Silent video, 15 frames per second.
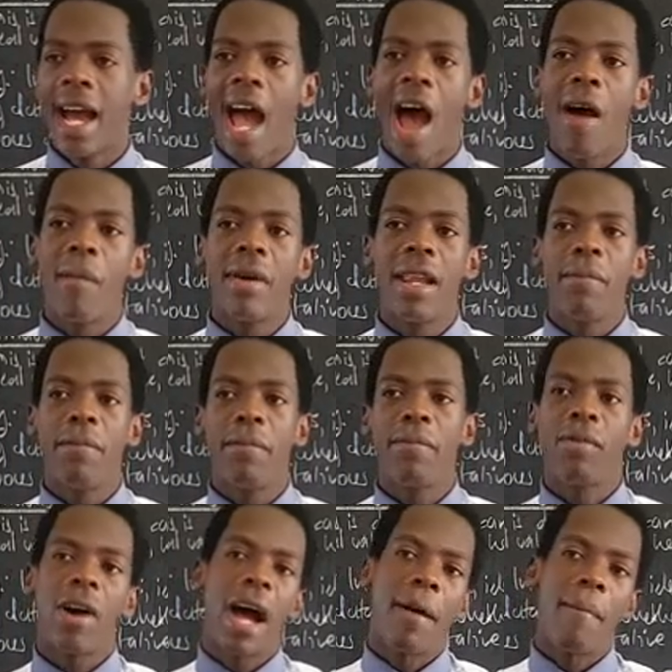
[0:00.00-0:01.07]
How many
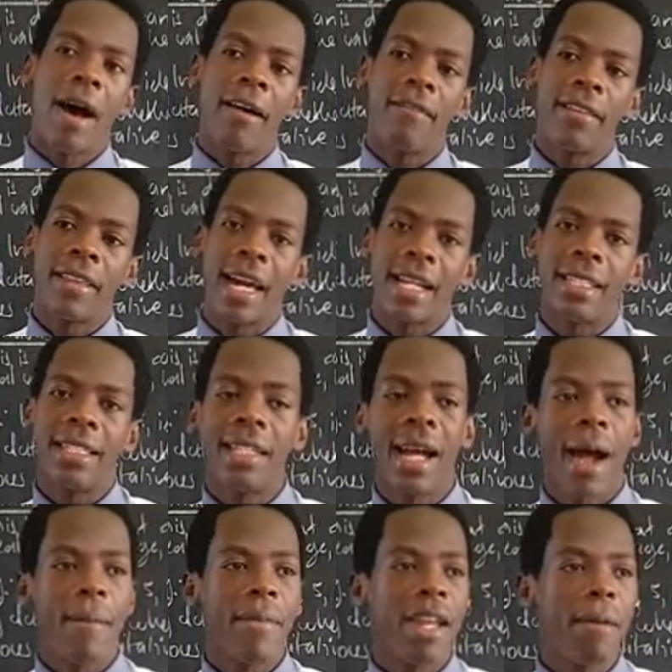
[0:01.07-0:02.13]
people are above 13?
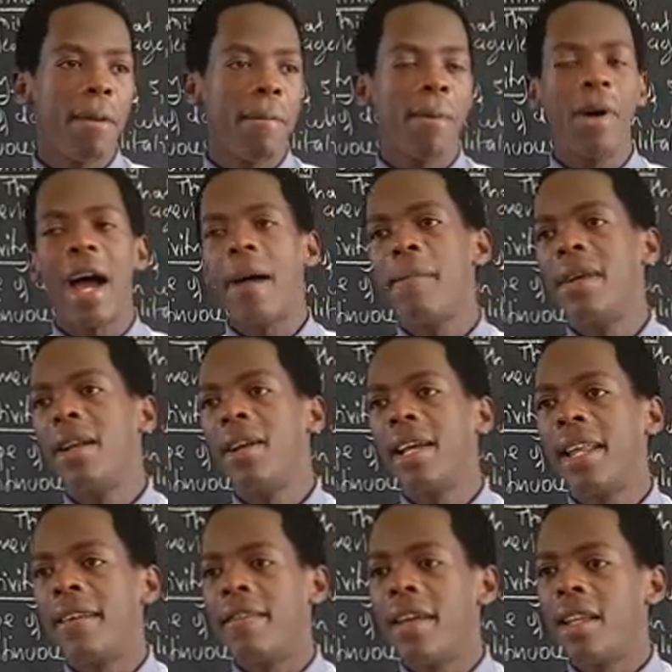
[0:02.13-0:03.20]
How many people are below
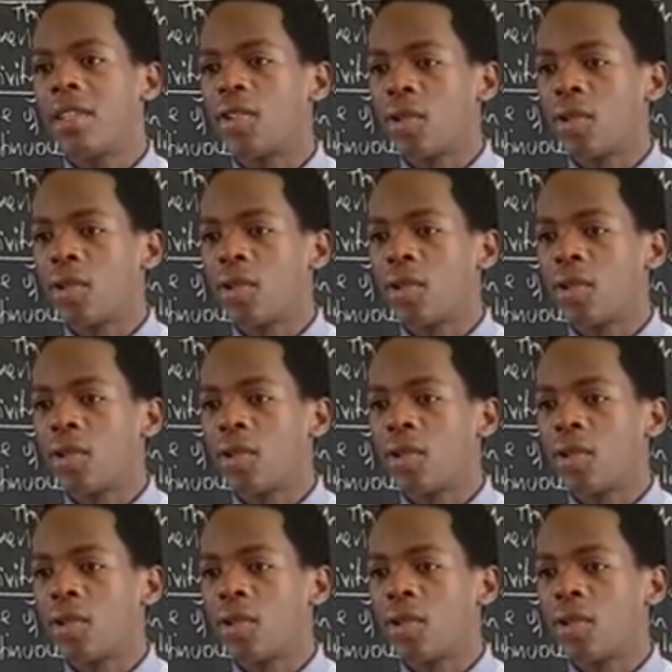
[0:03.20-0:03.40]
11?